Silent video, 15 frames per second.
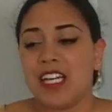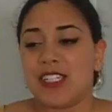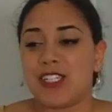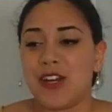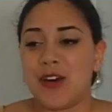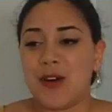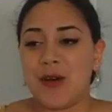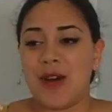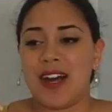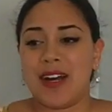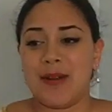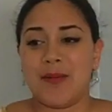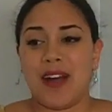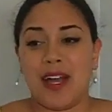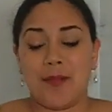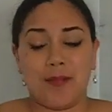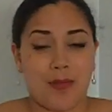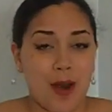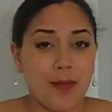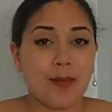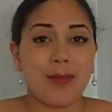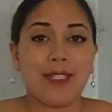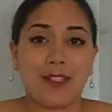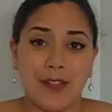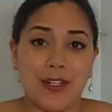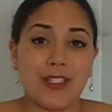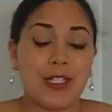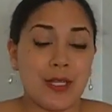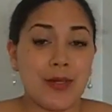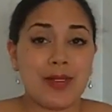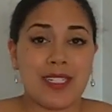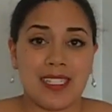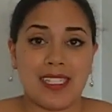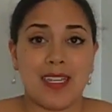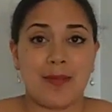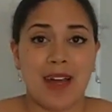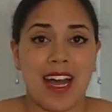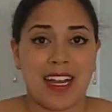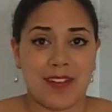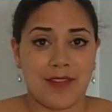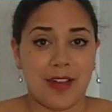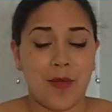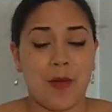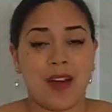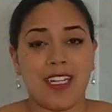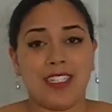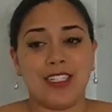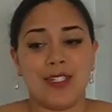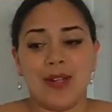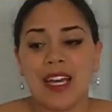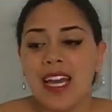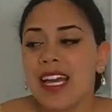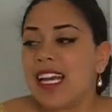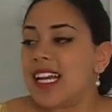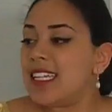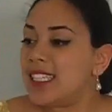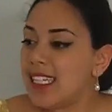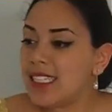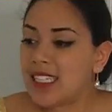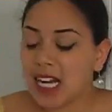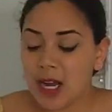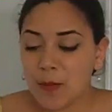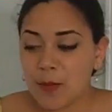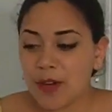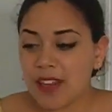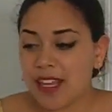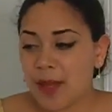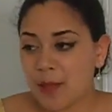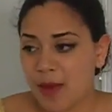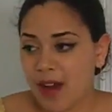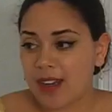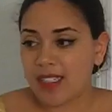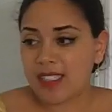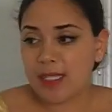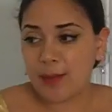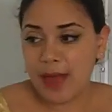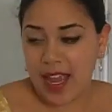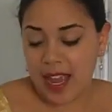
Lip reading: So I probably could close this in the back if I wanted to. It did come with a modesty